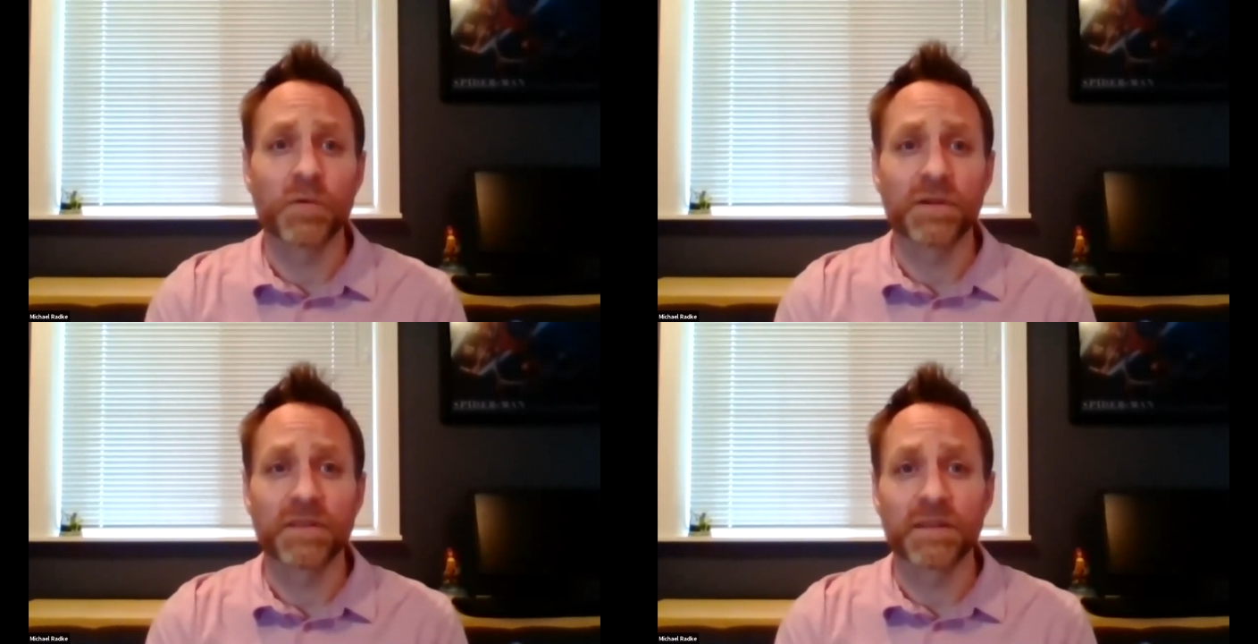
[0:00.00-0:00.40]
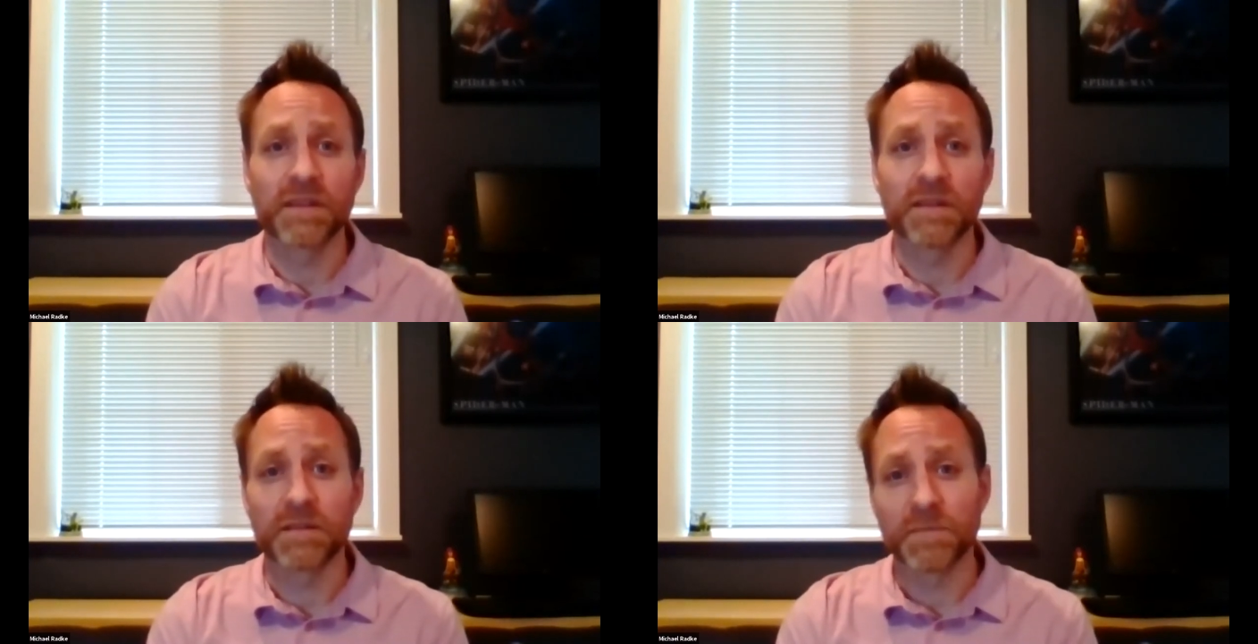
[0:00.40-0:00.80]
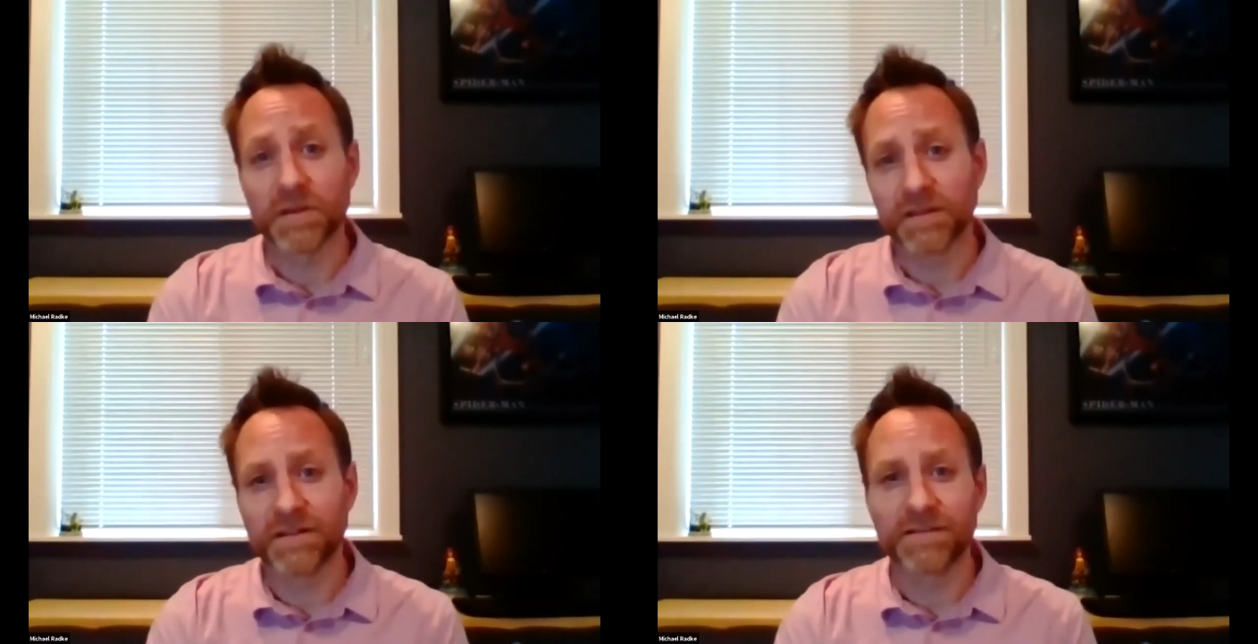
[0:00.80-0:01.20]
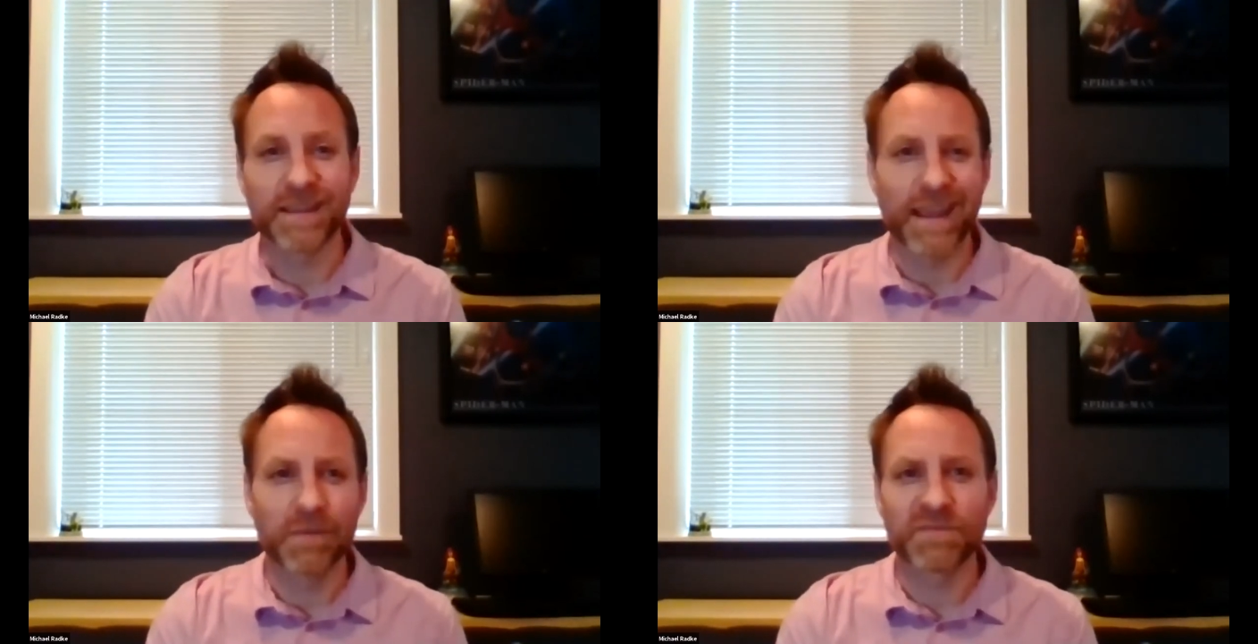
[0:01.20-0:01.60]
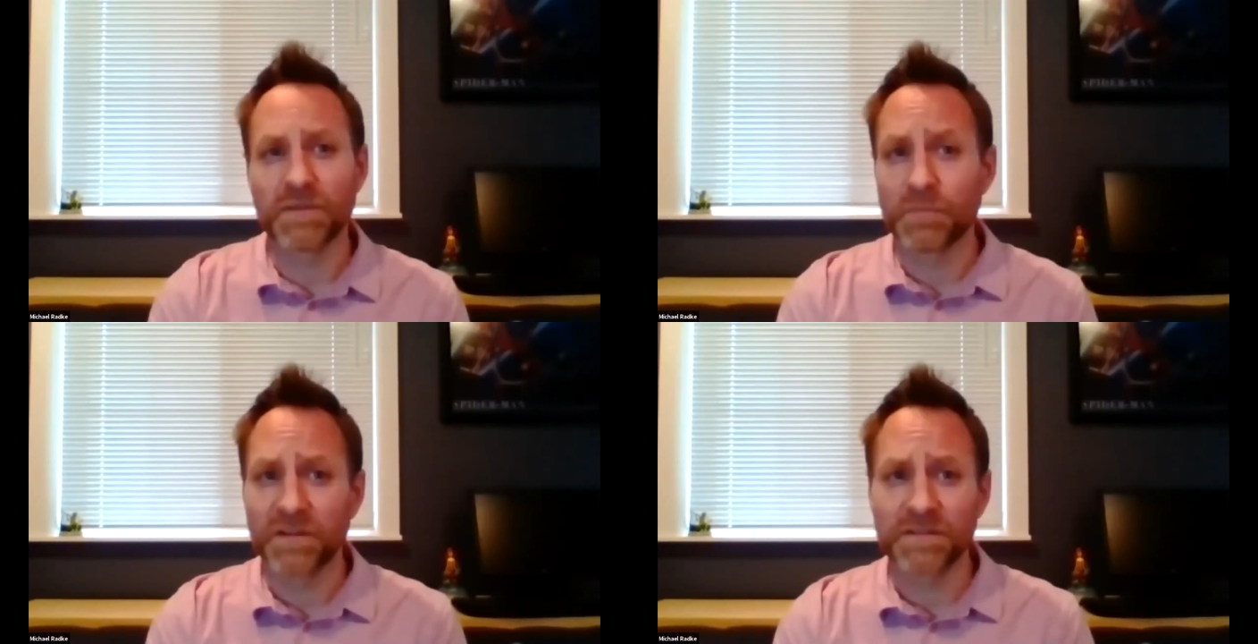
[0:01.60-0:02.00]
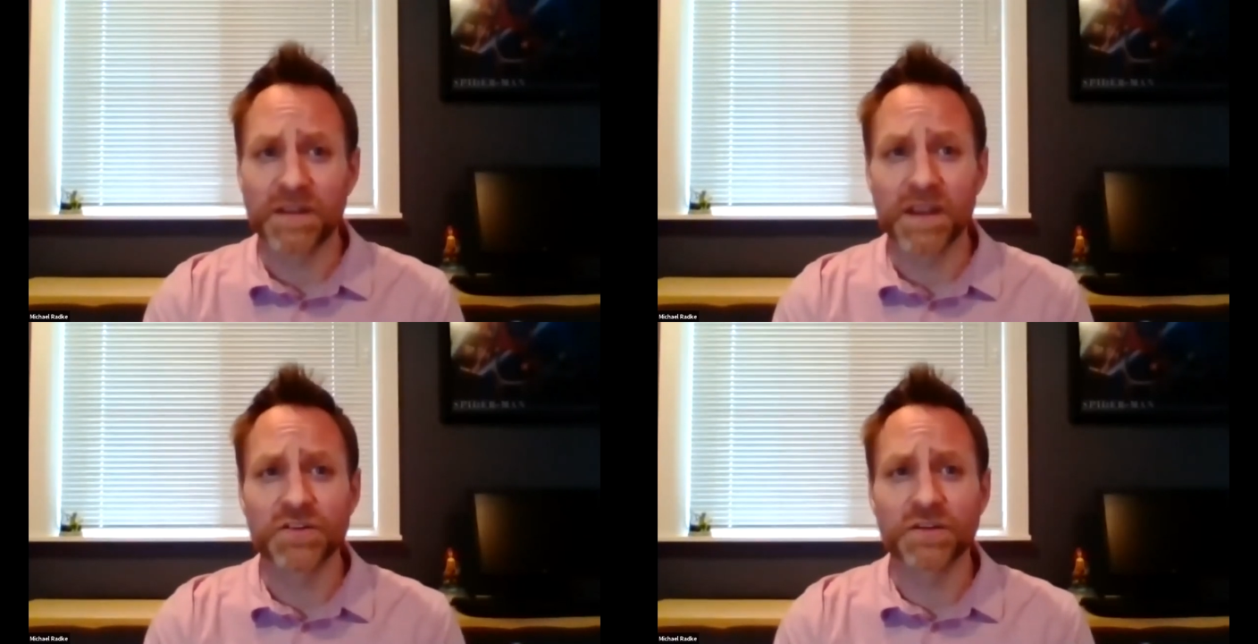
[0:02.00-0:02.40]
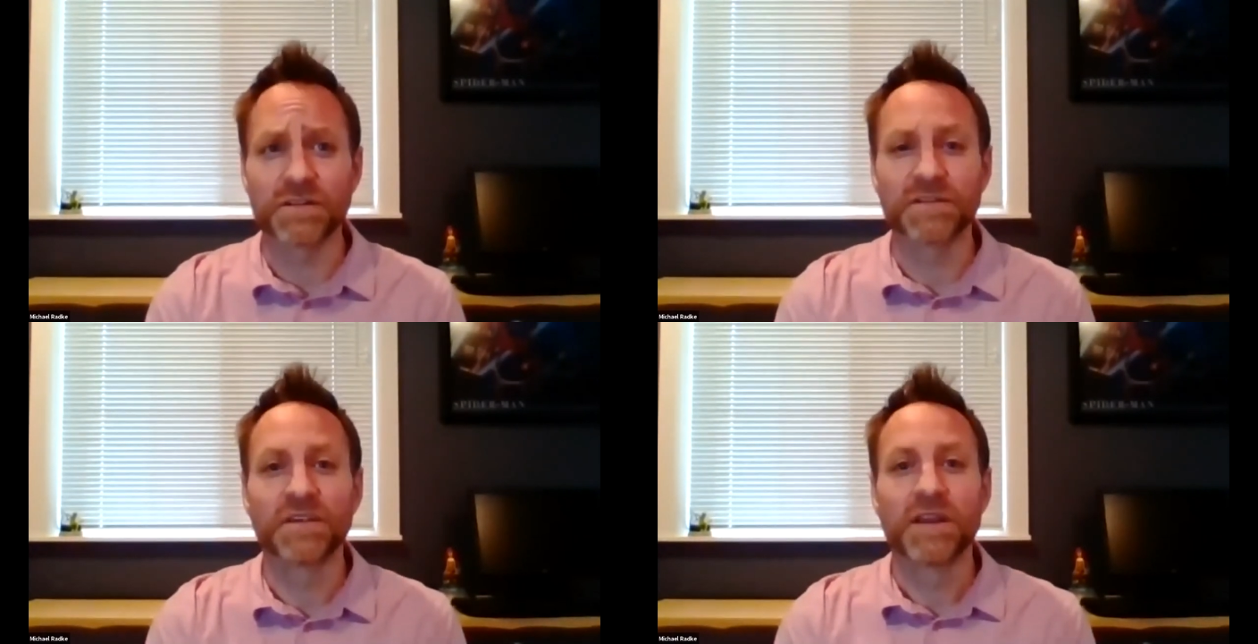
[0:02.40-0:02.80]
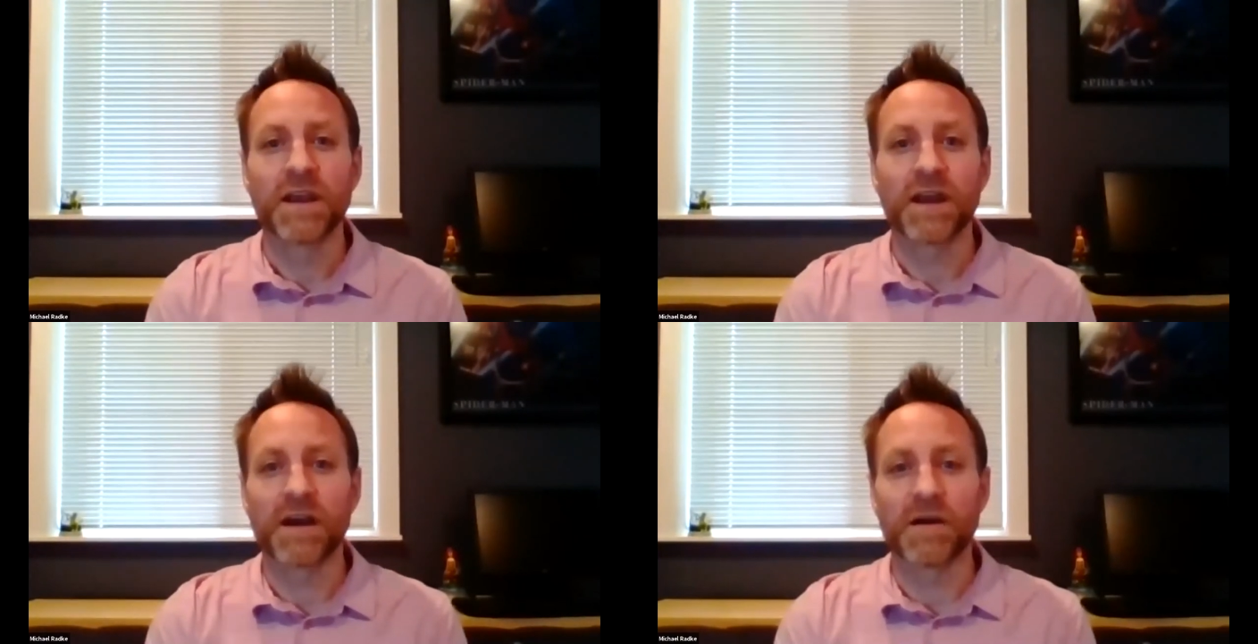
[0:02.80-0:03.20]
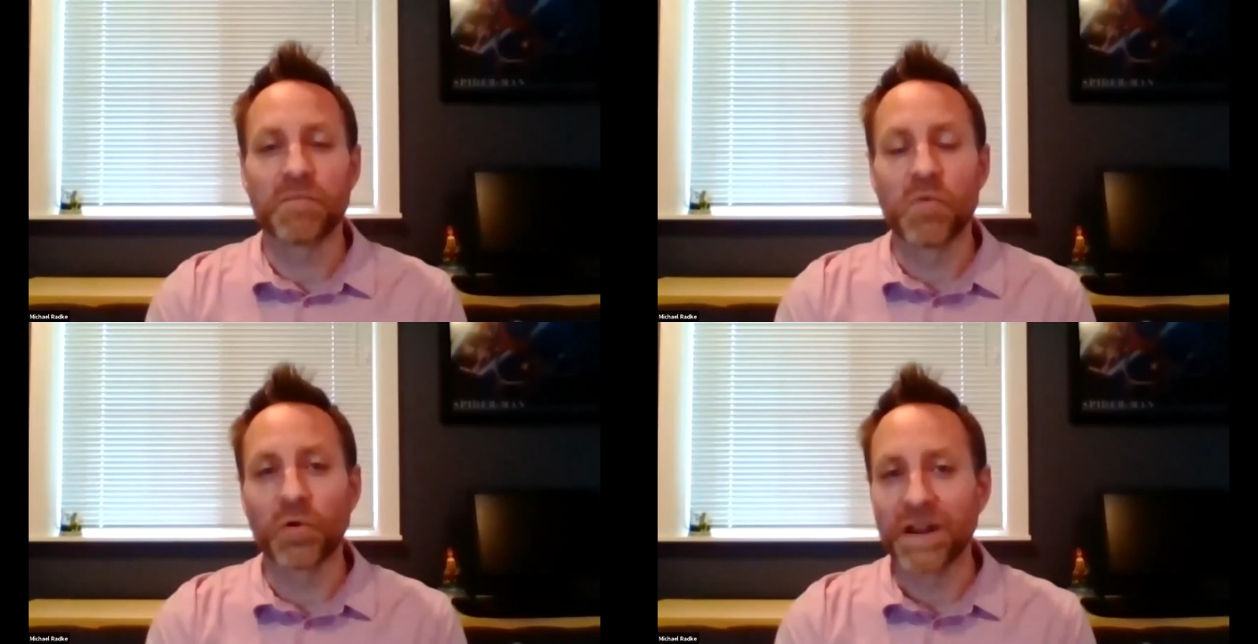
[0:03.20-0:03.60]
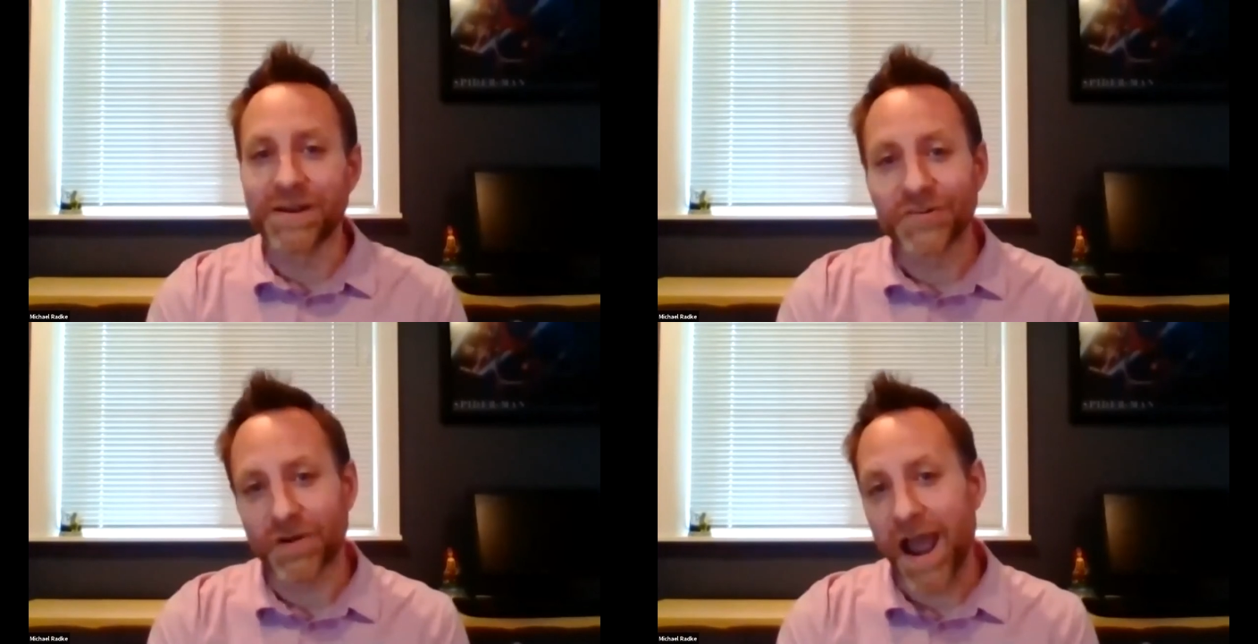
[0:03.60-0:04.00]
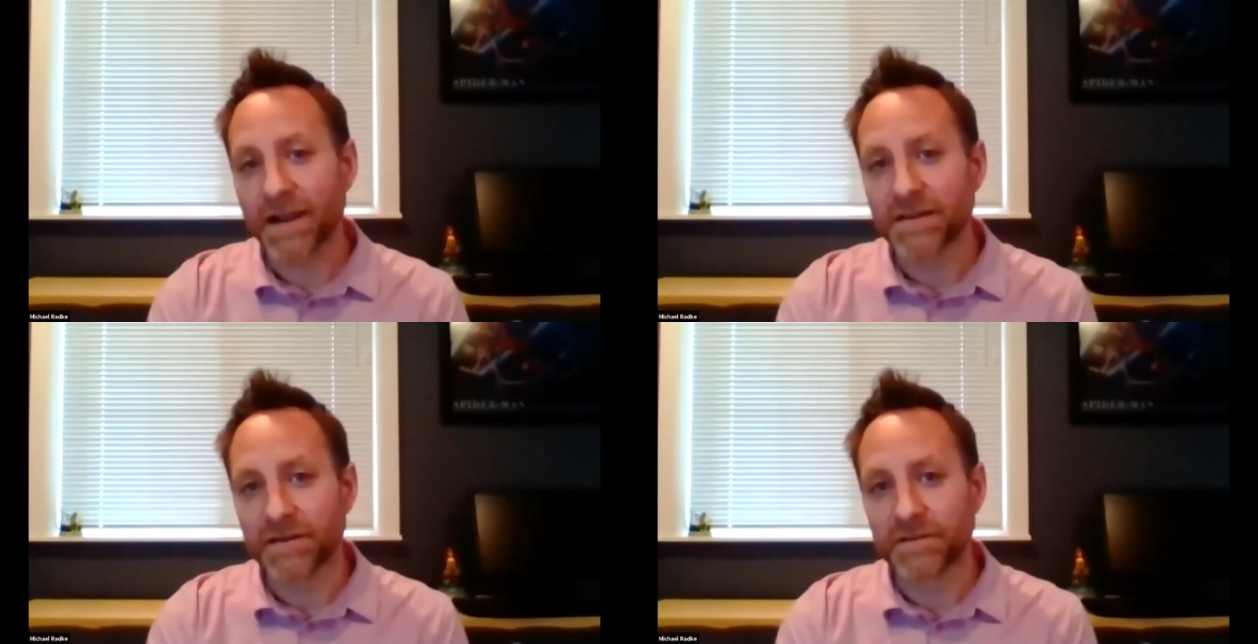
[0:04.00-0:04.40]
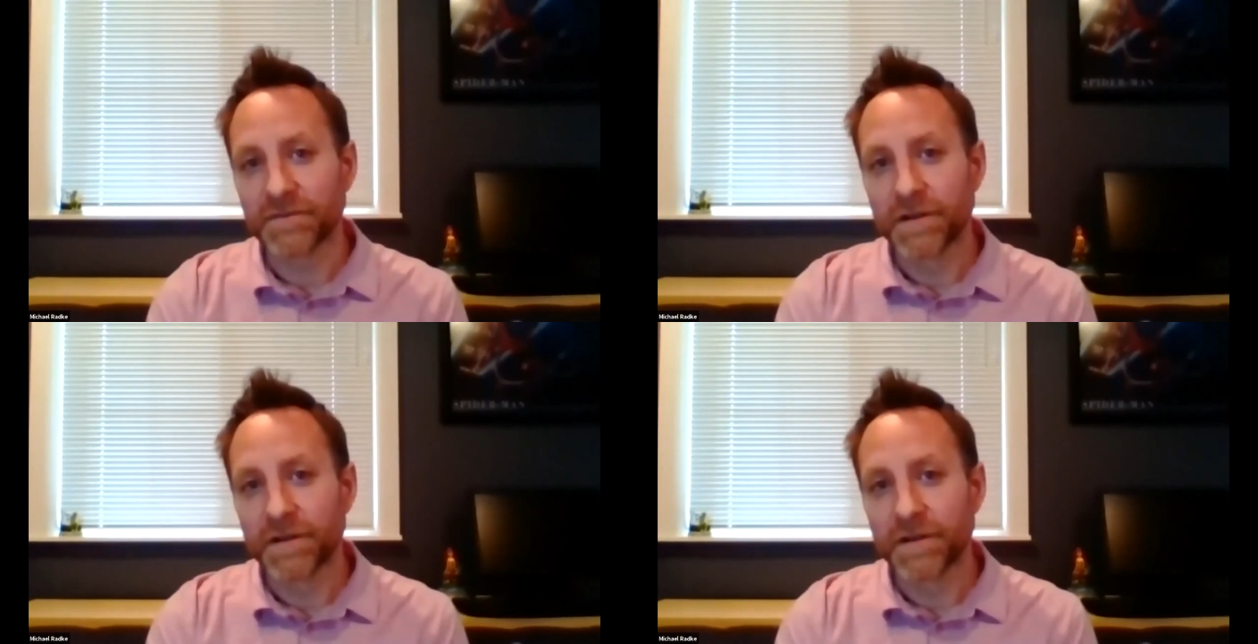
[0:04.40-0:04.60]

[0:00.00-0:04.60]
with the building of the games and the presentations, more interactive.